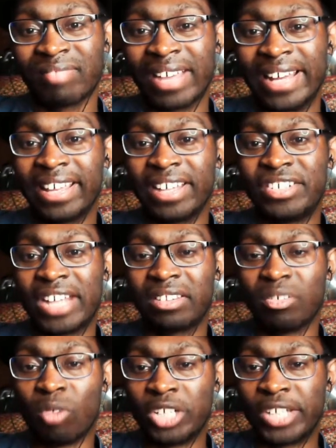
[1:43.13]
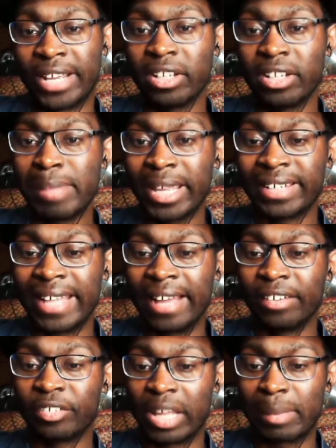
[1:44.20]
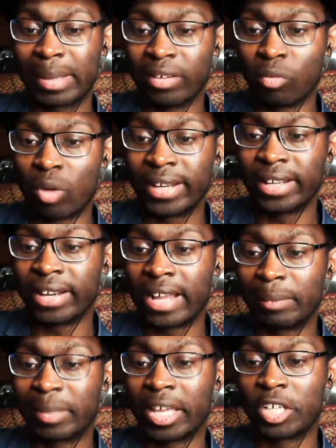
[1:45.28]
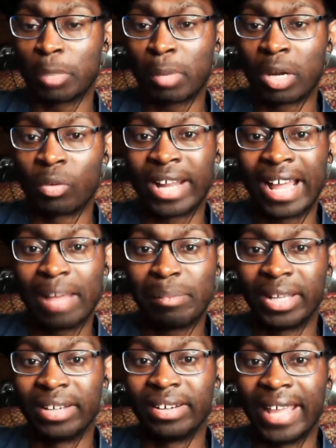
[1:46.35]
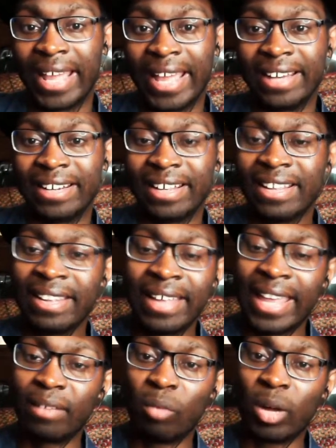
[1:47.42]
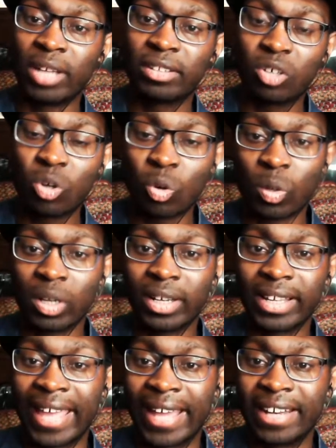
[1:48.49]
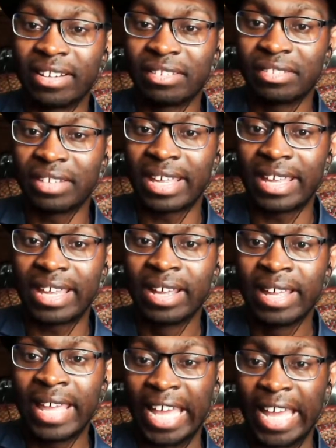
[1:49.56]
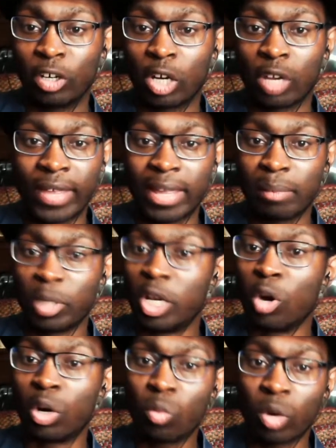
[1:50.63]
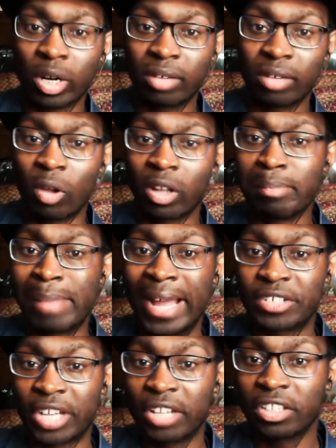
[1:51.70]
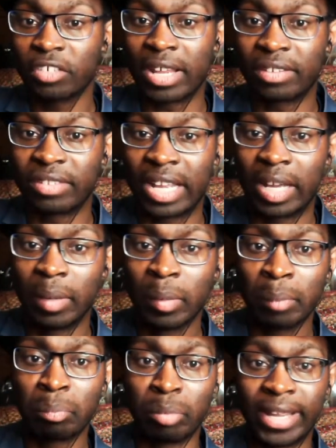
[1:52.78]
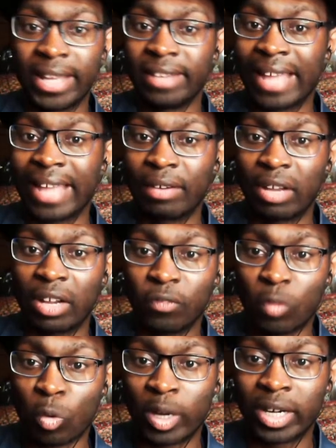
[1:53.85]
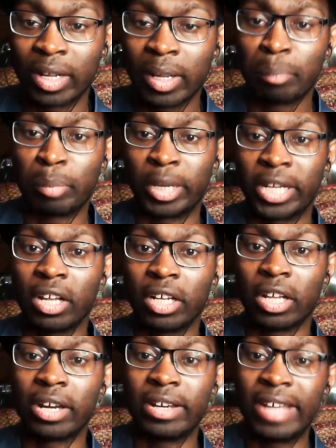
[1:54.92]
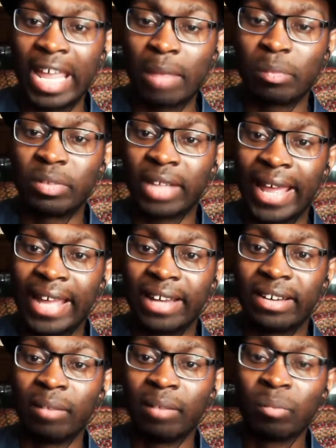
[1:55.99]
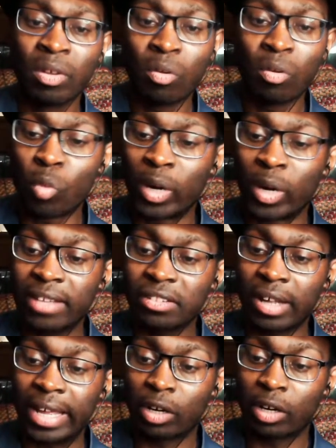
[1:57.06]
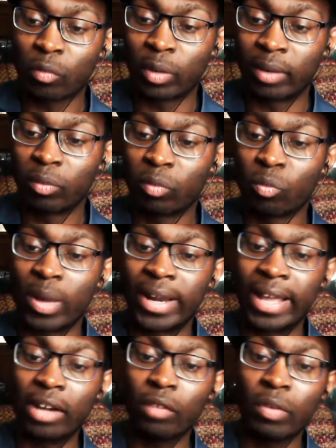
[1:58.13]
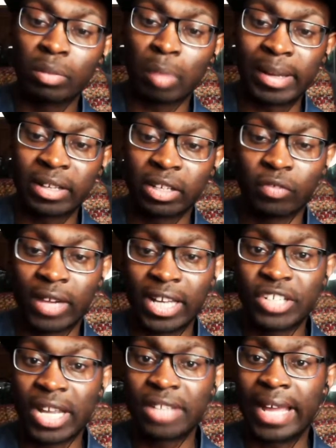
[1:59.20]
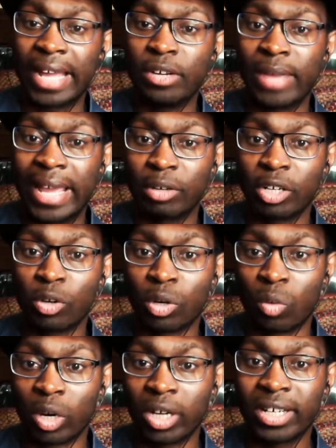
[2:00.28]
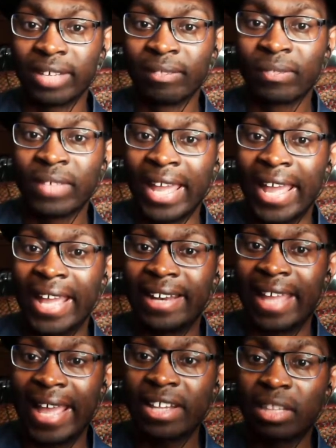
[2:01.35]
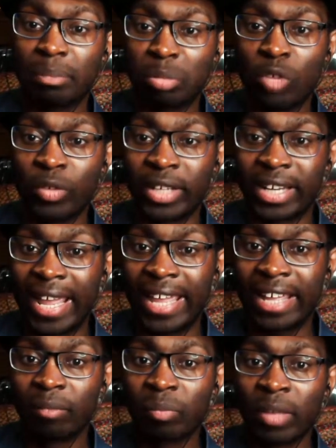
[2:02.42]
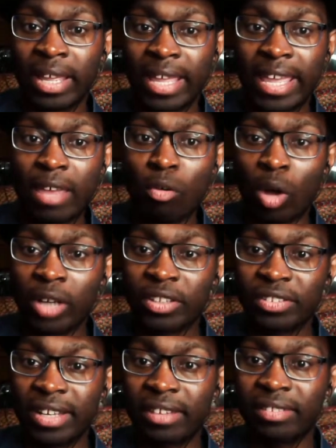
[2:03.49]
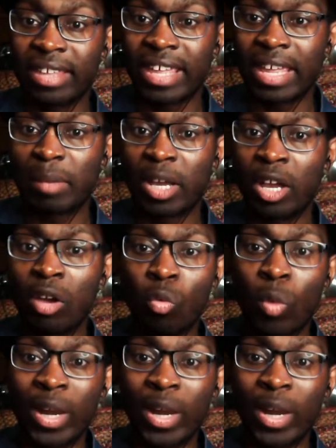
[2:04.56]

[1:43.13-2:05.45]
I did get a chance to watch it. I couldn't make it down today, but I did catch up on what happened, and it was cool again to see Ed Hervey go to work, welcome back Jake Ceresna, bring in Tyrell Ford, bring in a lot of names. And when I saw when Ed Hervey was brought back to his franchise, I knew Ed would go to work, and Ed has proven that, hey, he wants to see his team win